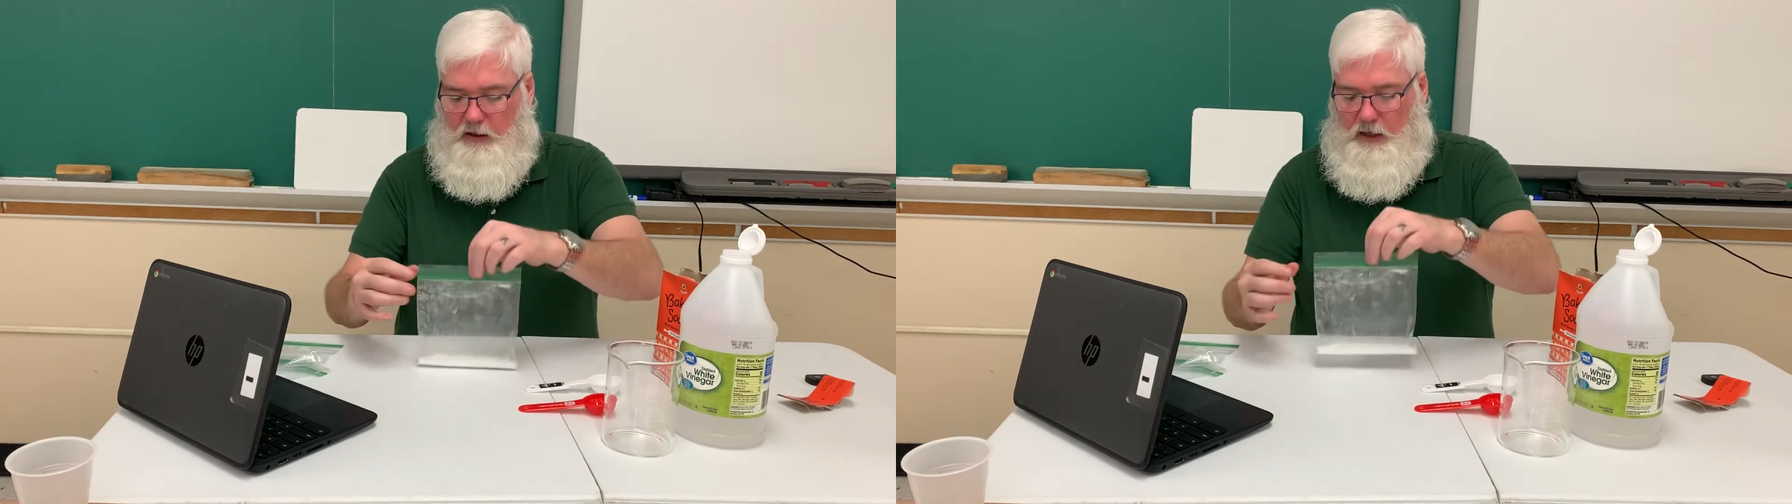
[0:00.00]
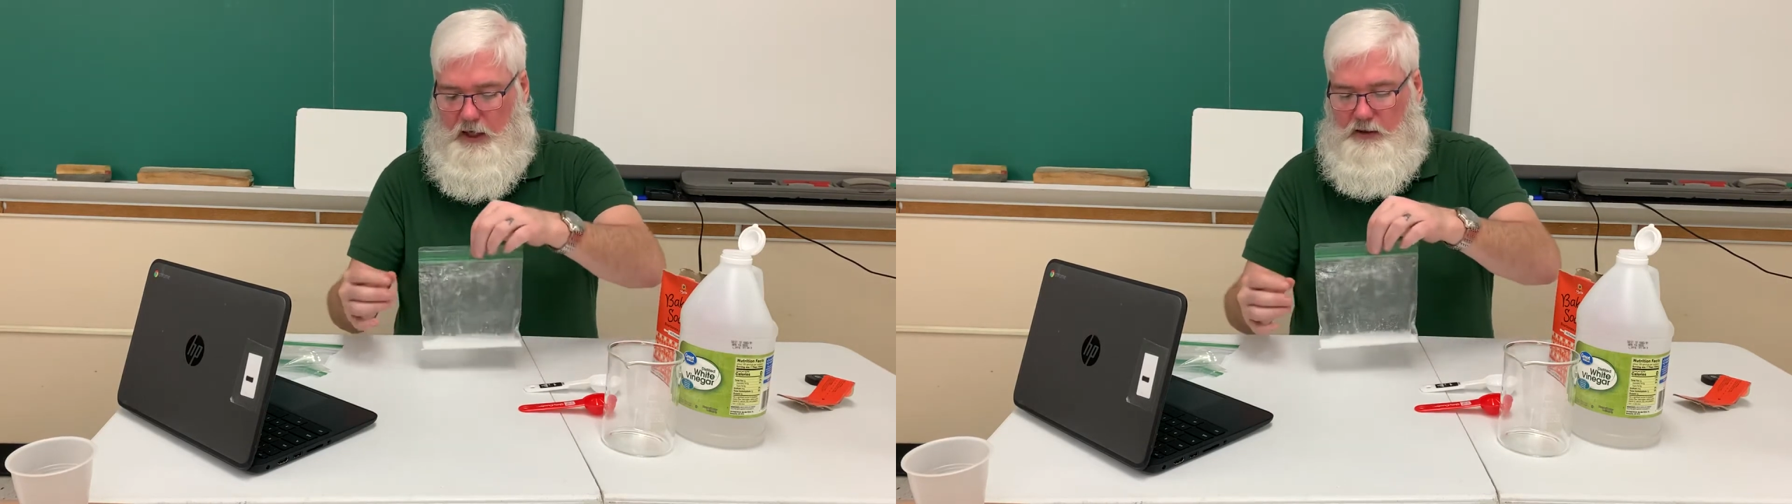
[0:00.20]

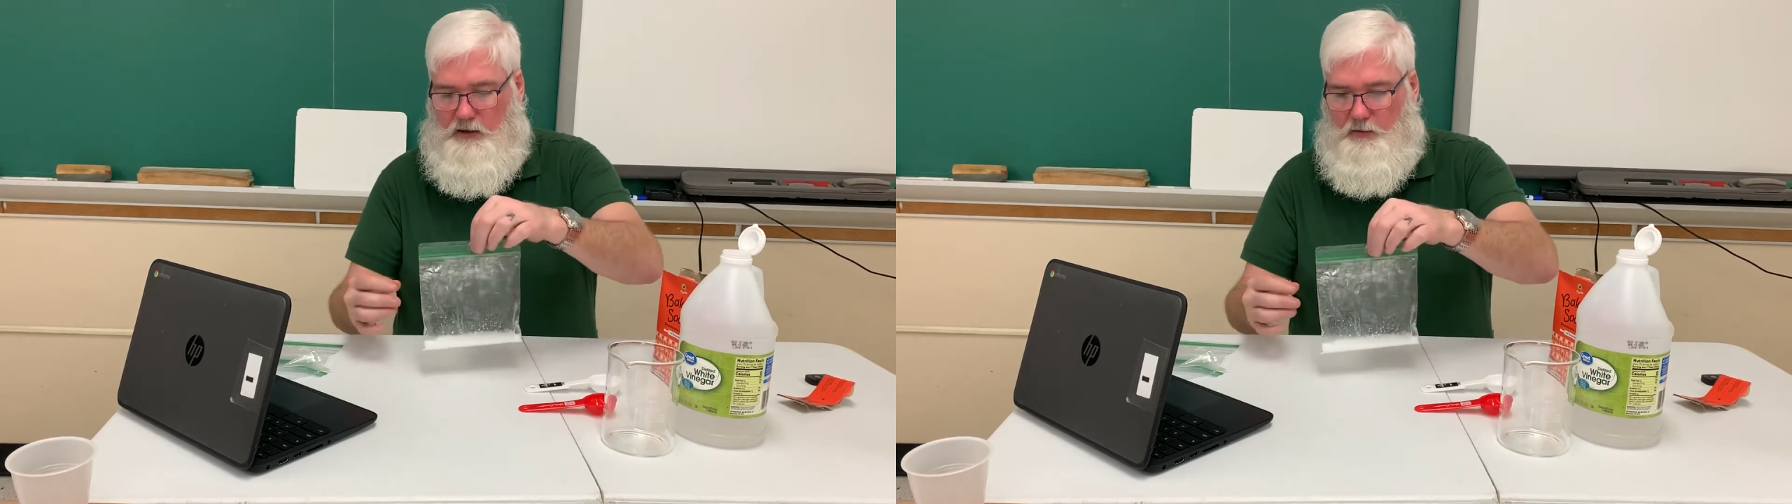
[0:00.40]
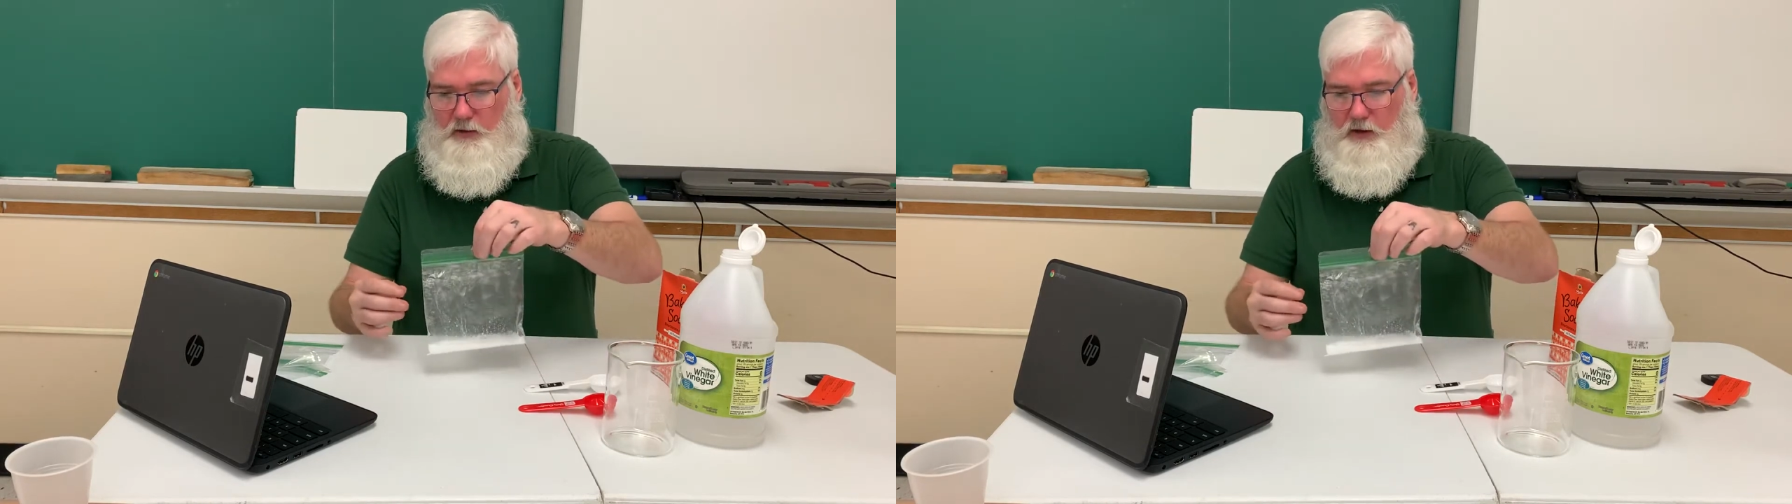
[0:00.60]
gas
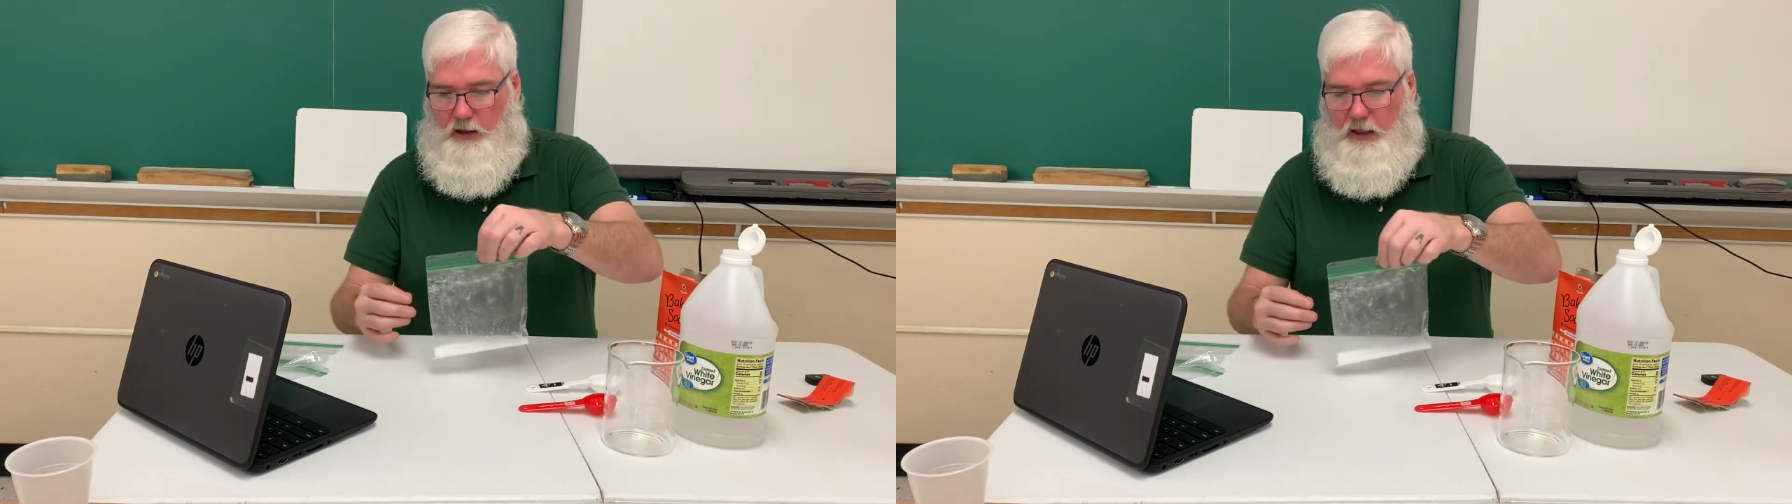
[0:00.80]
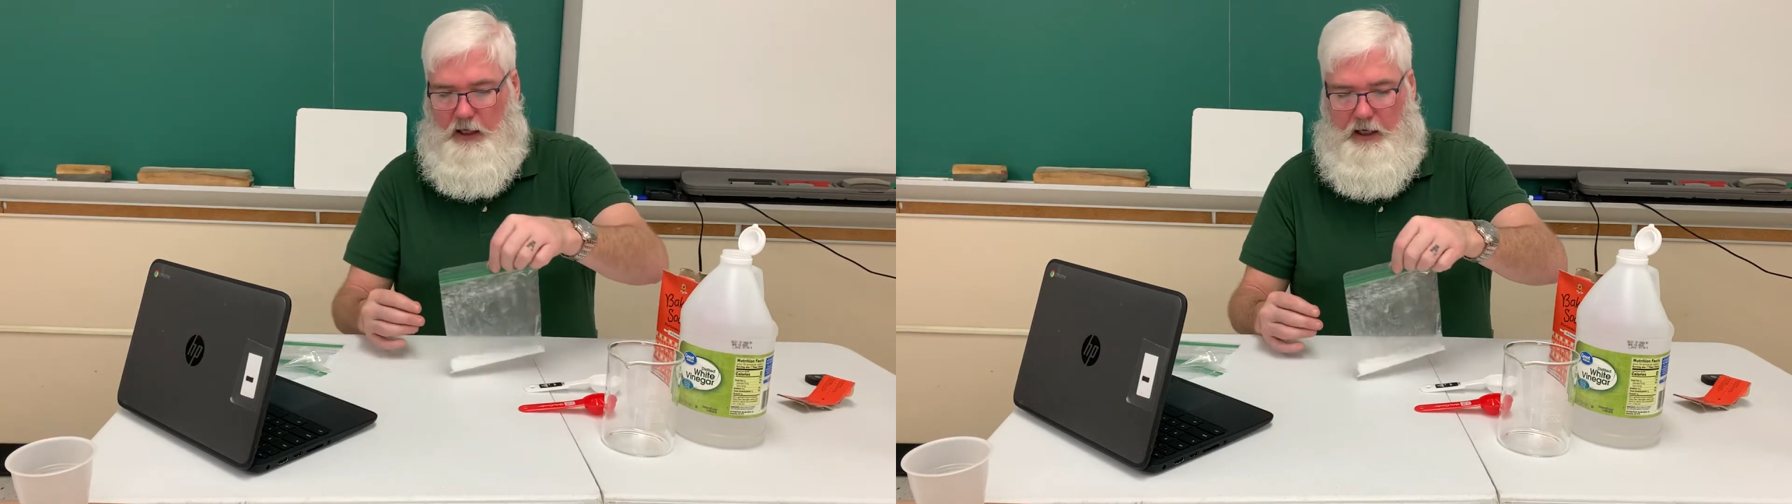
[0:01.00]
that we're gonna
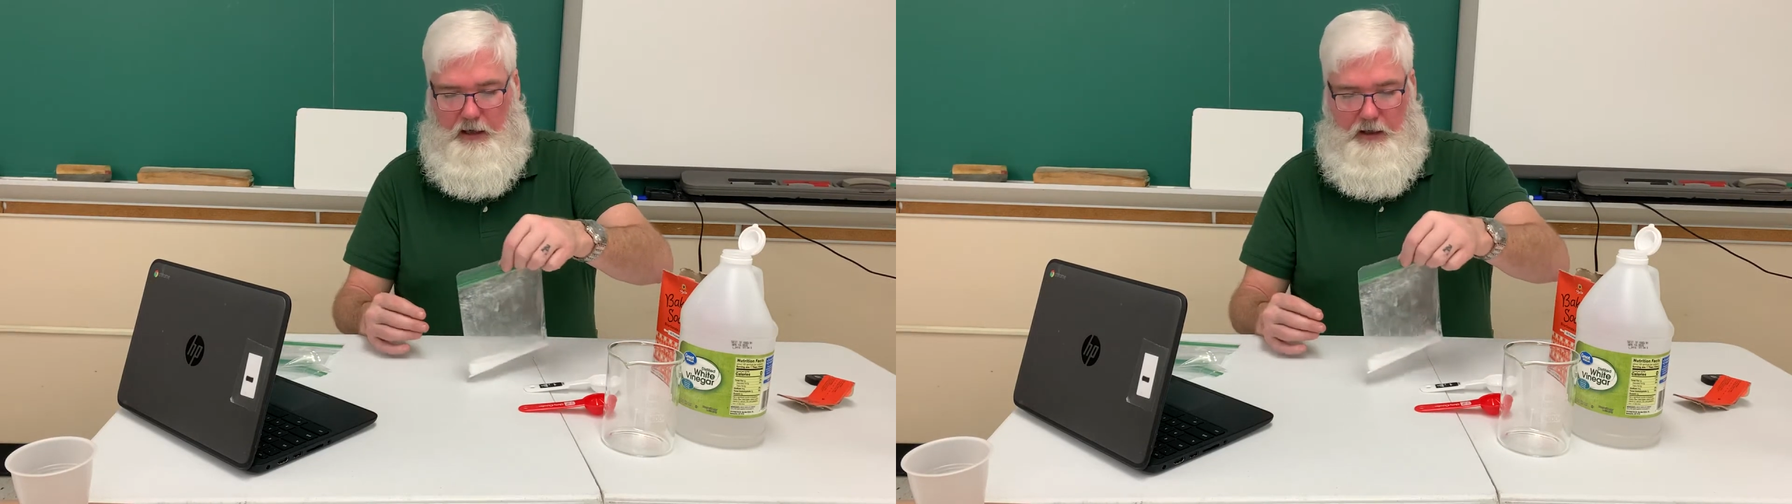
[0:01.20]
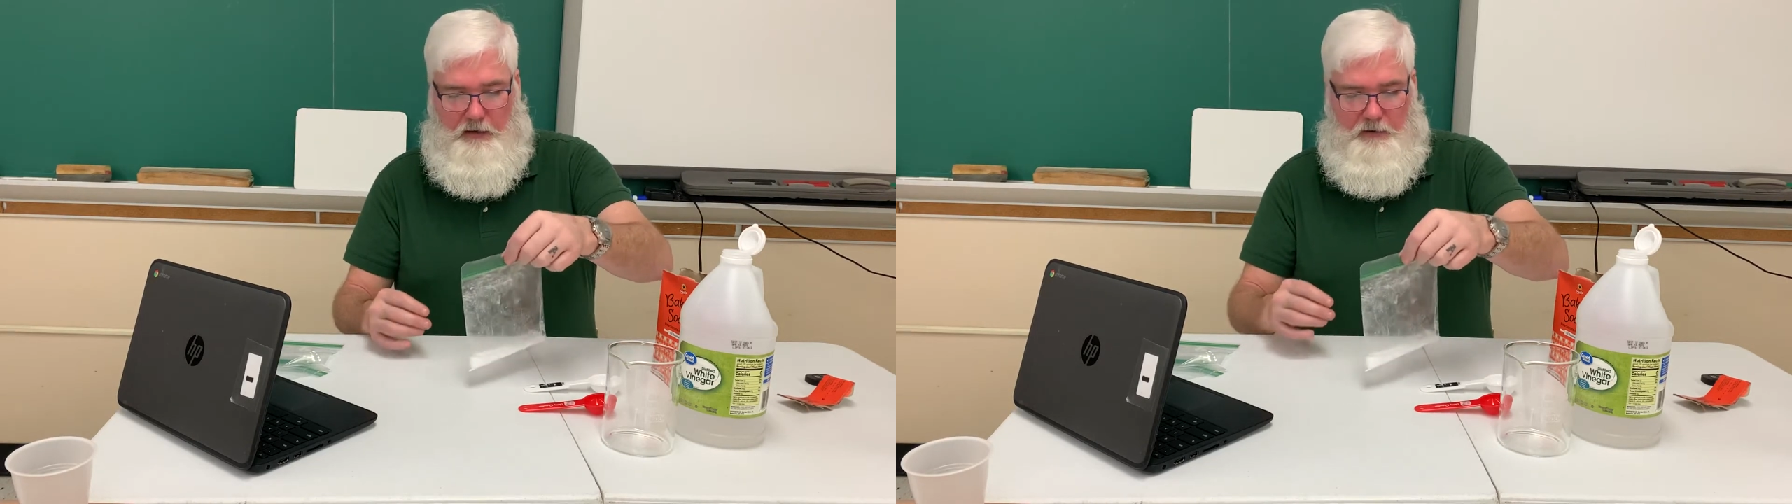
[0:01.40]
get out of
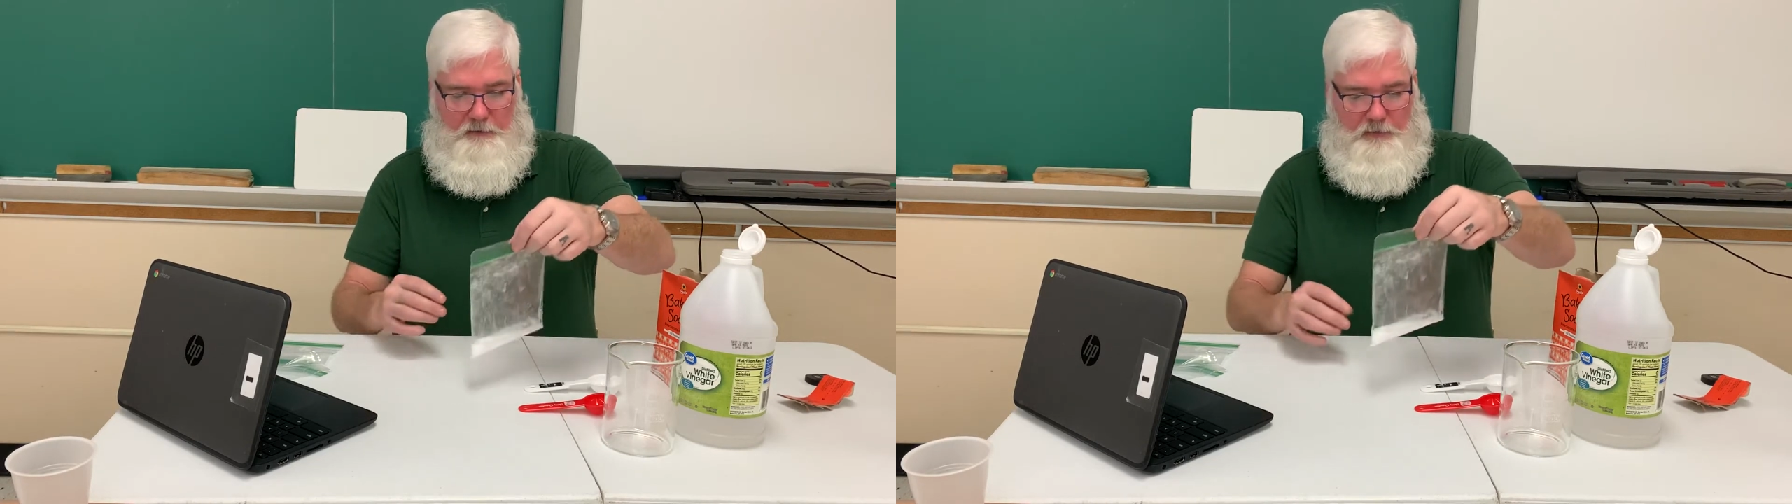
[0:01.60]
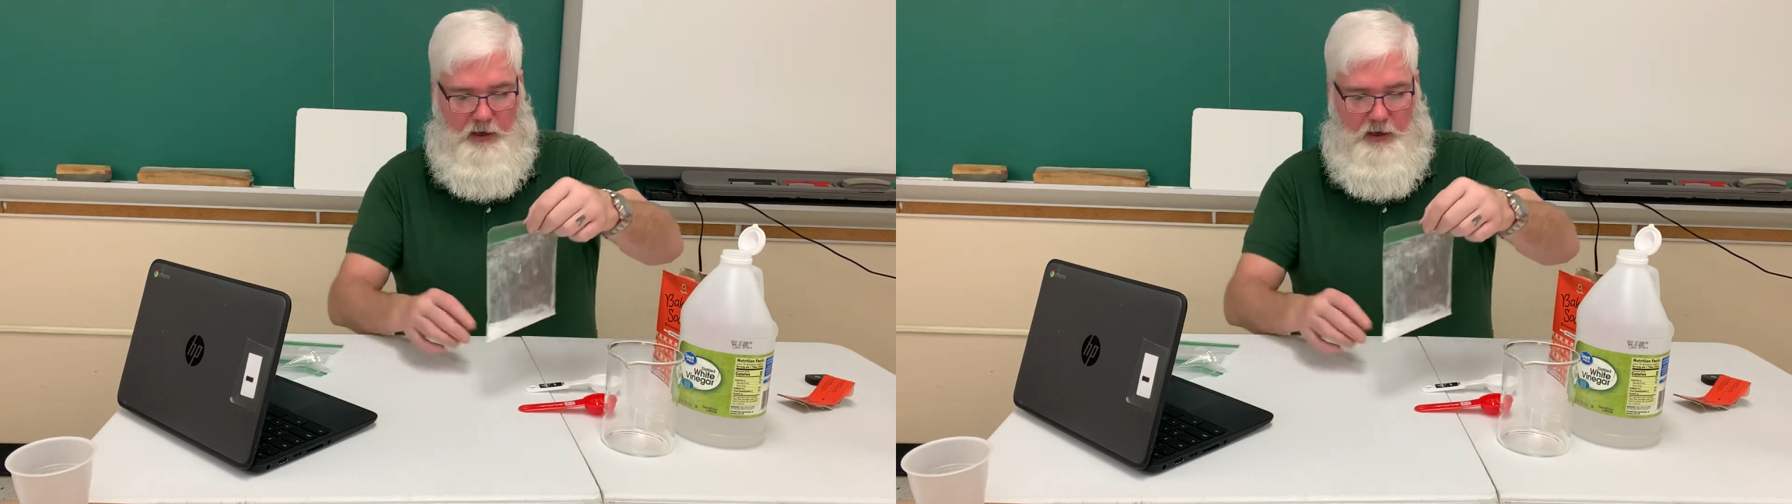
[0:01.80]
that one.